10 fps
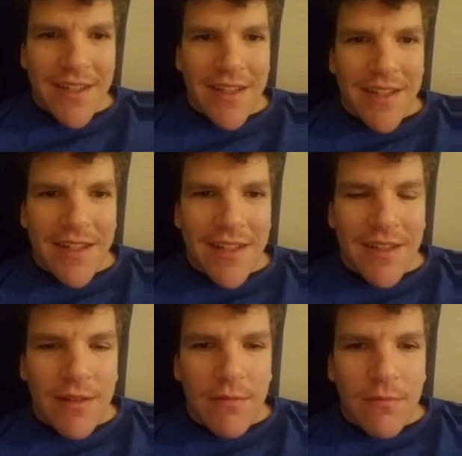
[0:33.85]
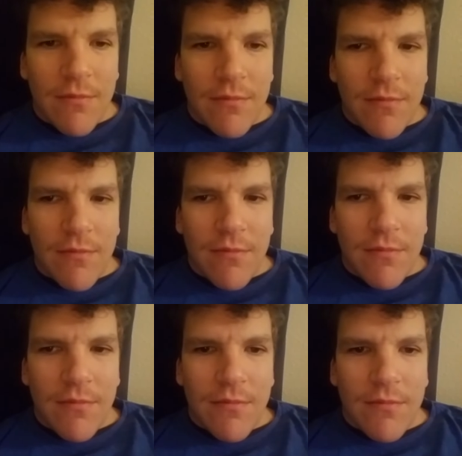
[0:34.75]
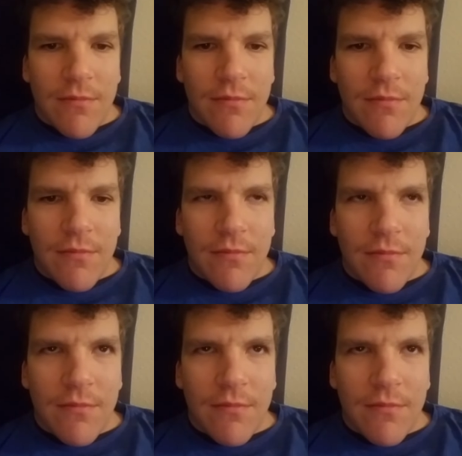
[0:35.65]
[no speech]